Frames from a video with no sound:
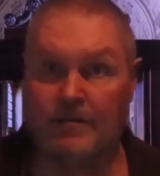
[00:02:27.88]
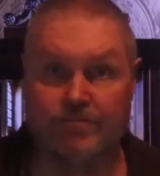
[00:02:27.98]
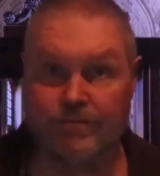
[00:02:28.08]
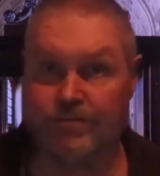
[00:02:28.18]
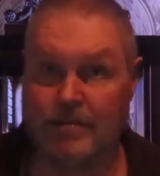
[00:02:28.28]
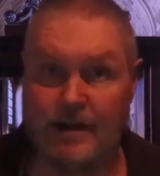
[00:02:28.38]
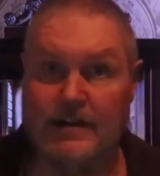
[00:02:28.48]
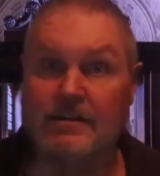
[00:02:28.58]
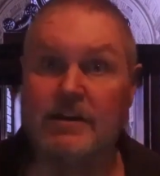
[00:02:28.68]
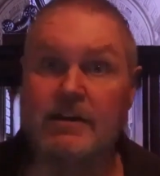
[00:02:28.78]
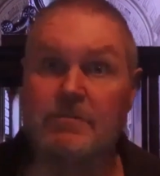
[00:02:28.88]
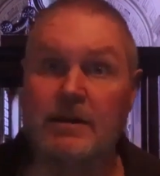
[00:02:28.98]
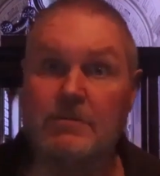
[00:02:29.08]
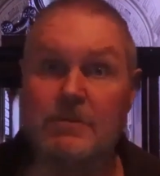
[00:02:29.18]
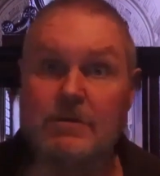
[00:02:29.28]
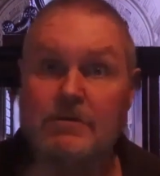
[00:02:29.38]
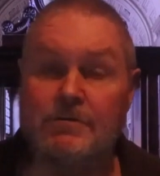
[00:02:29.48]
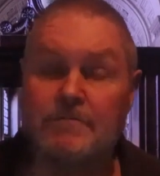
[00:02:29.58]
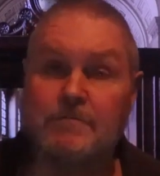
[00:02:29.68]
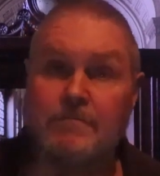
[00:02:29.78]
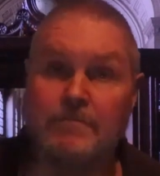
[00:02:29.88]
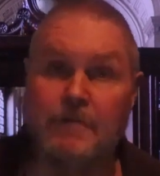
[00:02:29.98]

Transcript: I, I didn't think about it much.